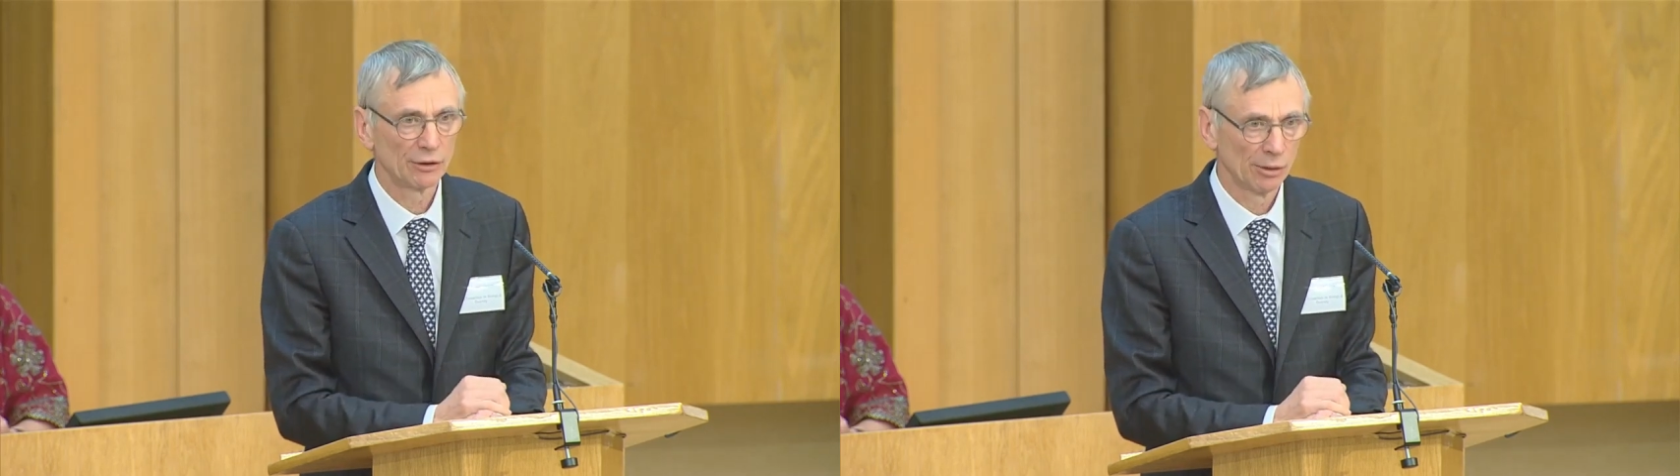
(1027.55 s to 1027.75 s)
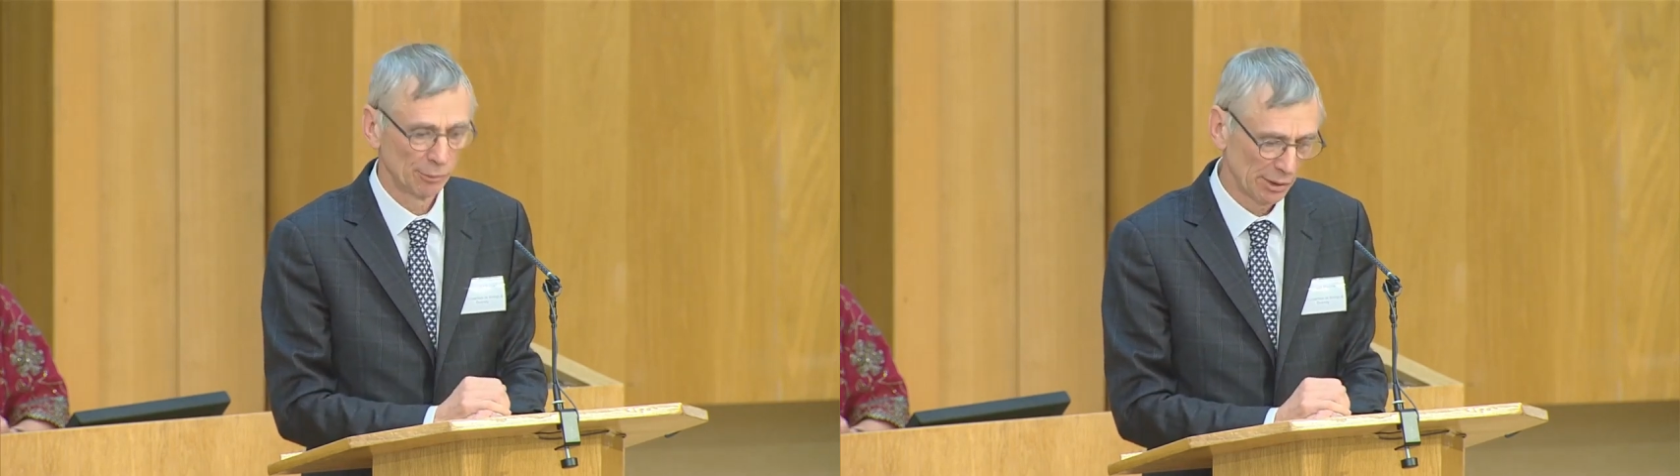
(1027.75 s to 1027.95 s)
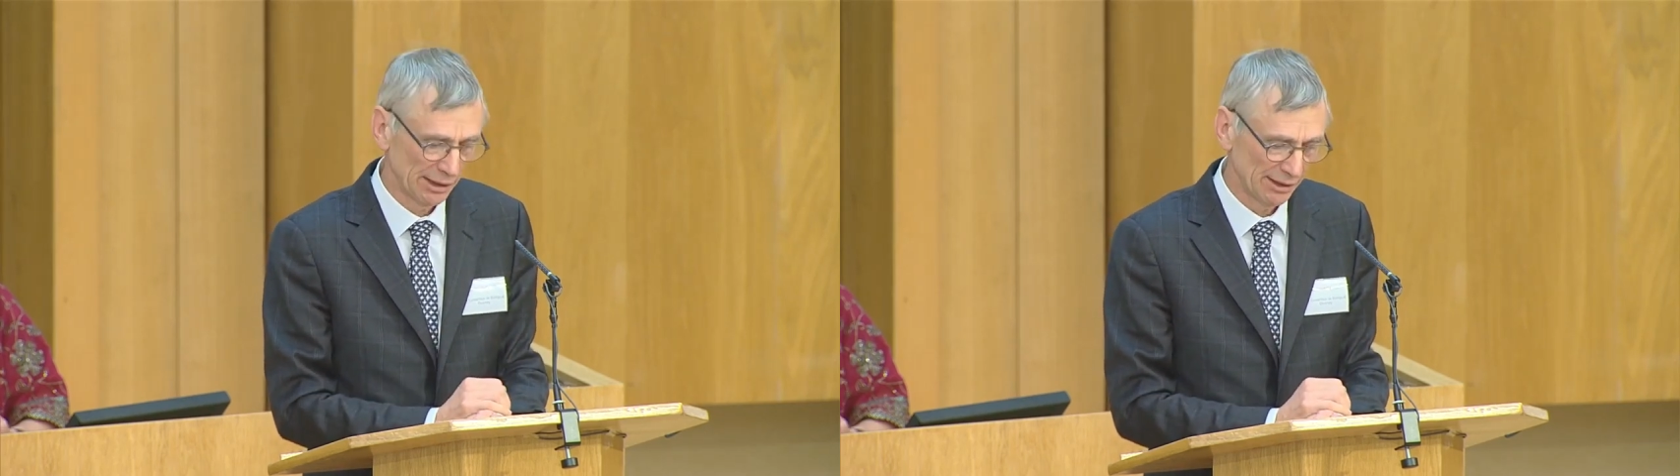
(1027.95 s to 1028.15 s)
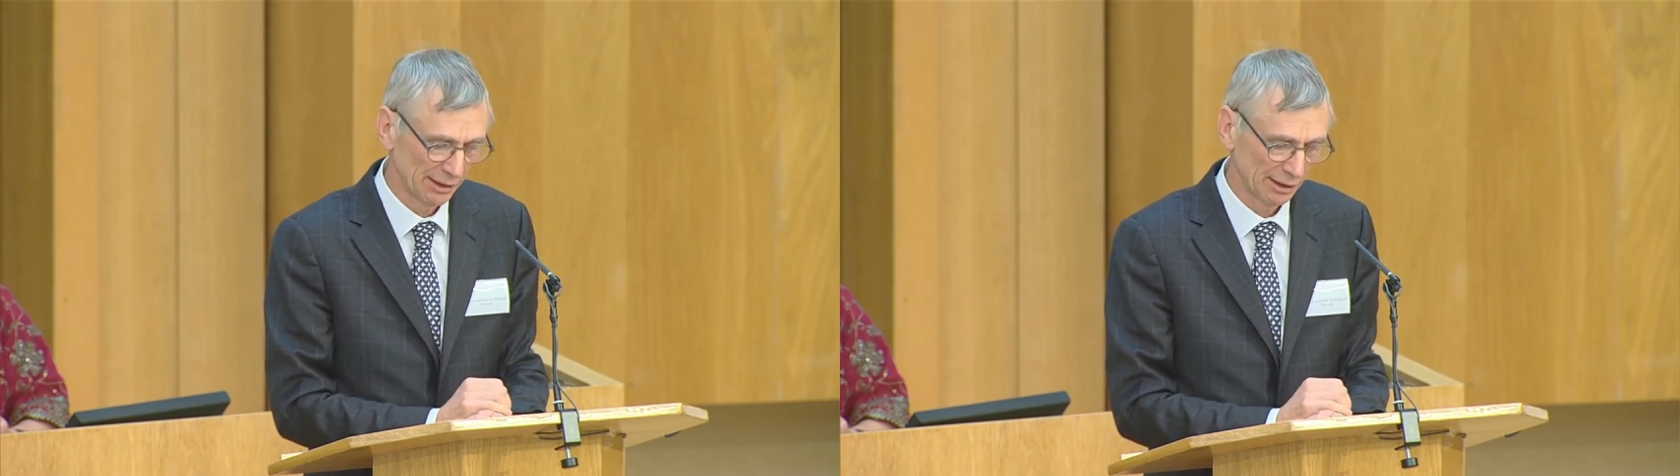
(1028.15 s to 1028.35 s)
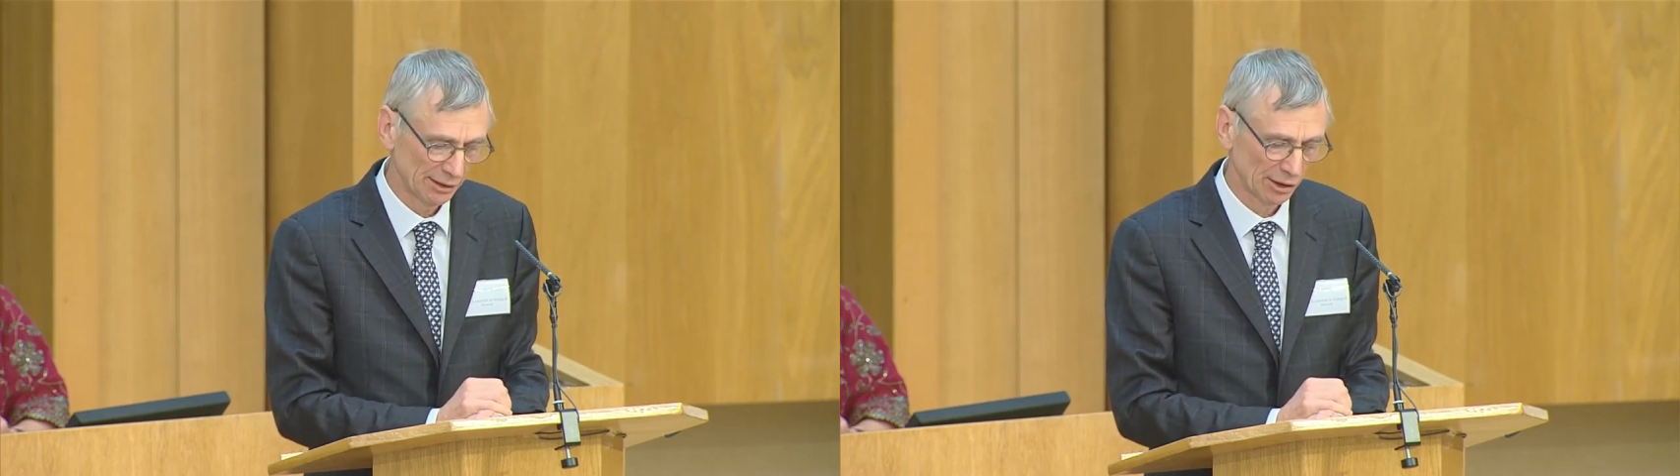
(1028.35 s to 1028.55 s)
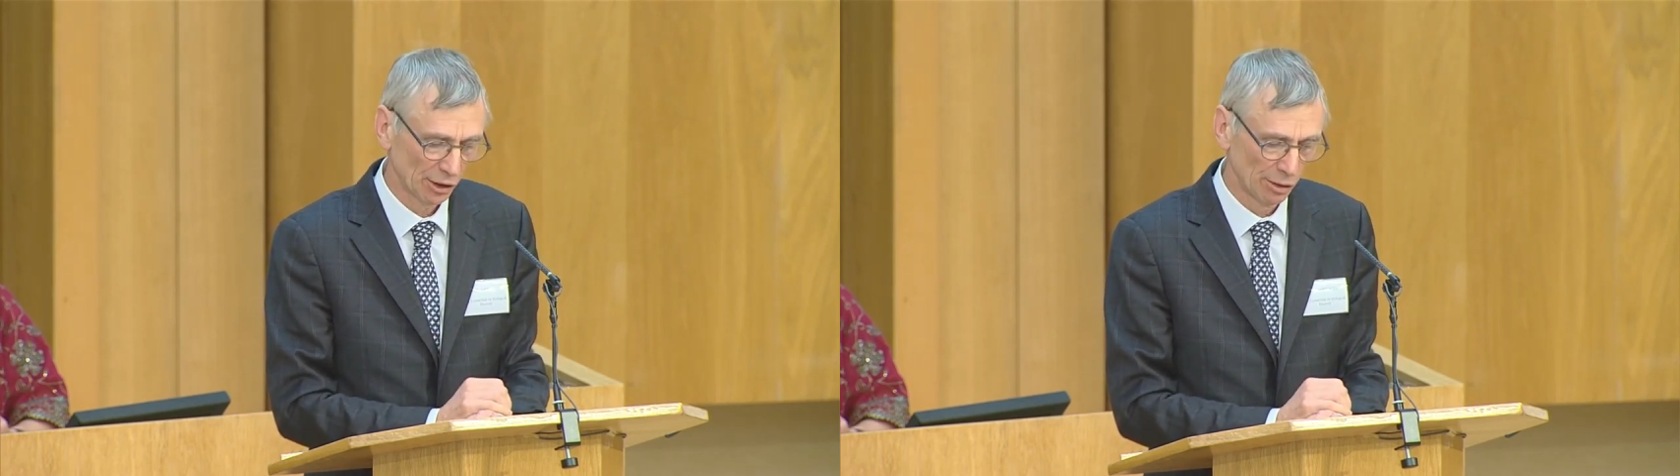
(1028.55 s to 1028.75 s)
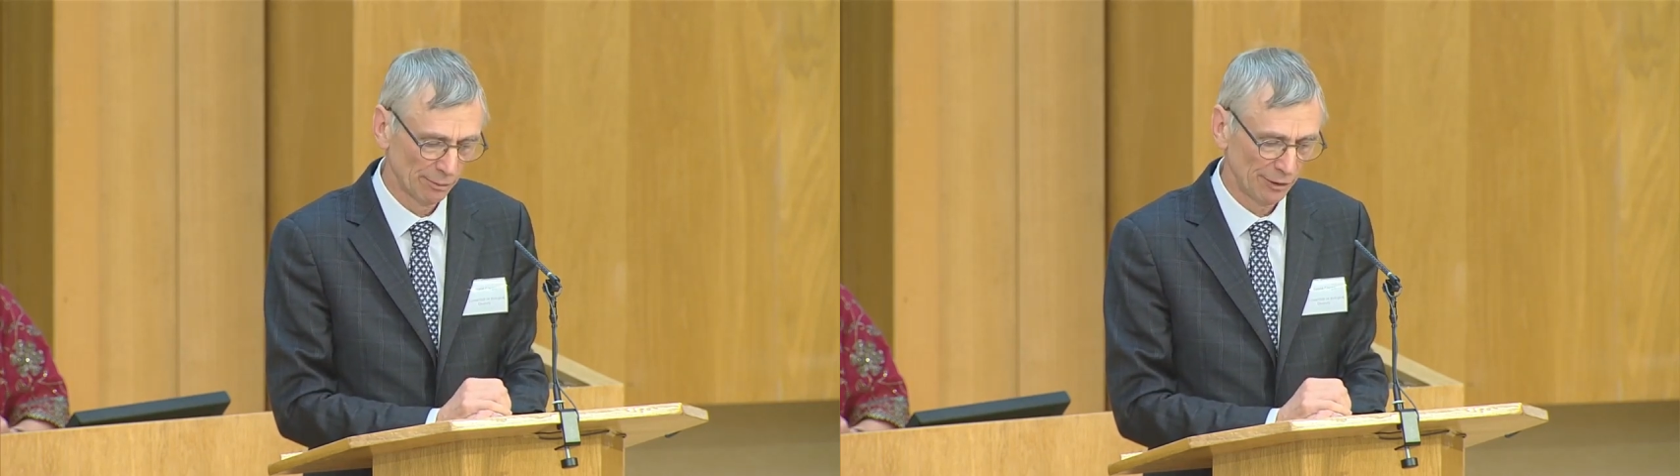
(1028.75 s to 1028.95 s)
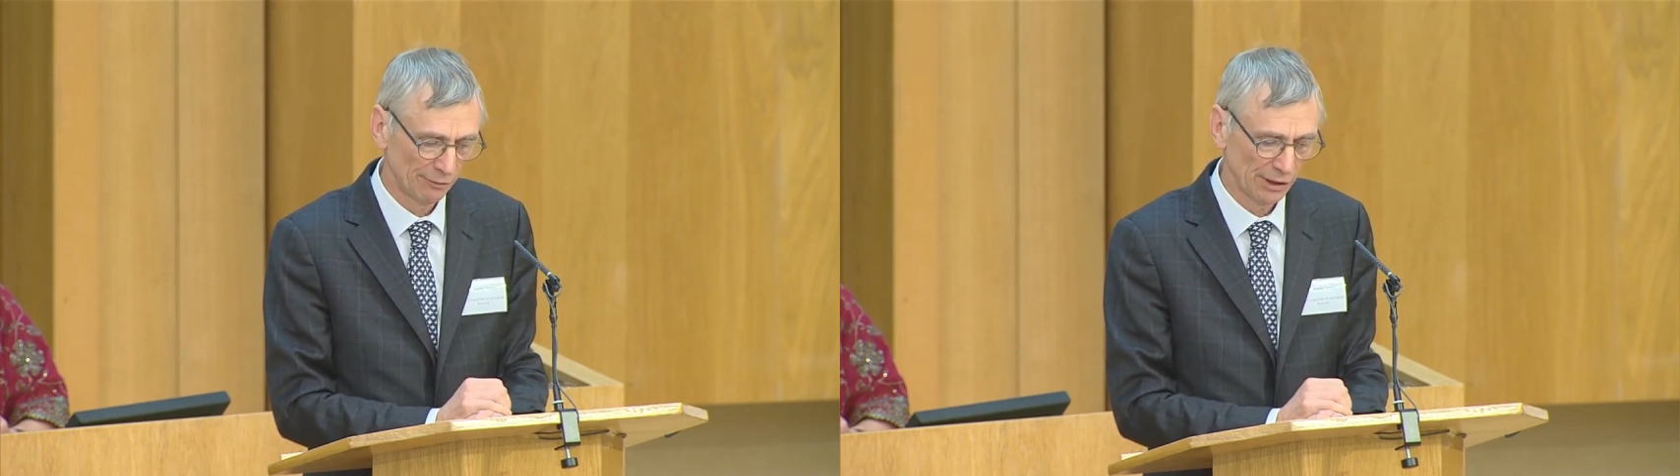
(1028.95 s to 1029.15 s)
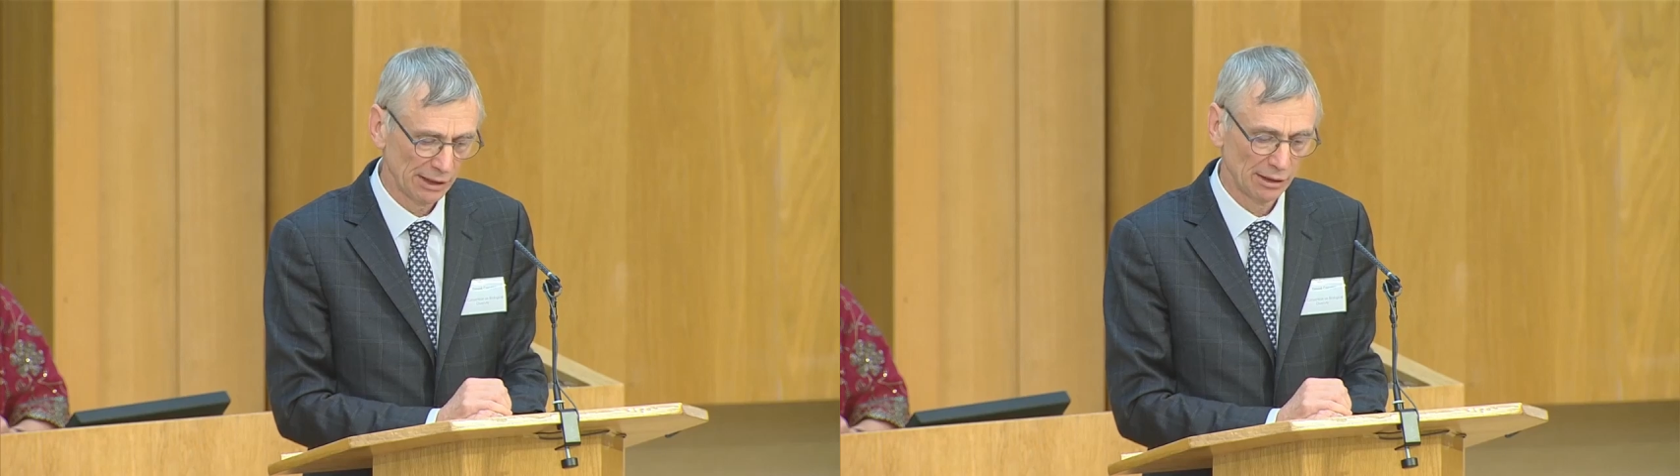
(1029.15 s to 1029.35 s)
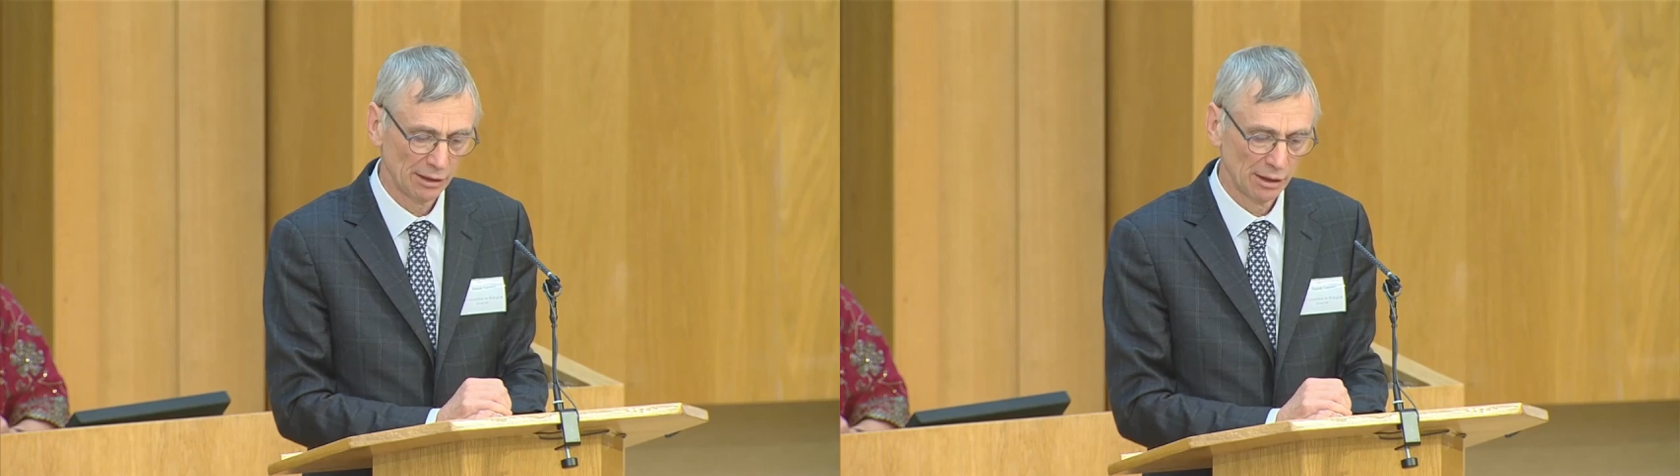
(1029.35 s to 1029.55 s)
COP26 and
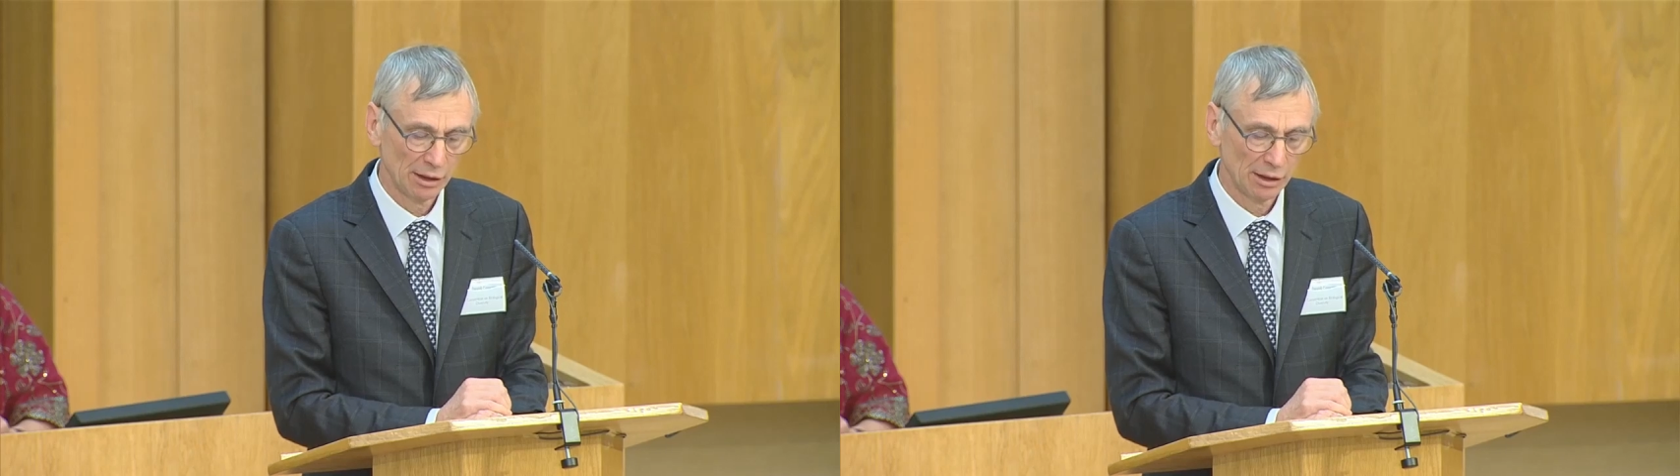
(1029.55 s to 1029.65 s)
COP15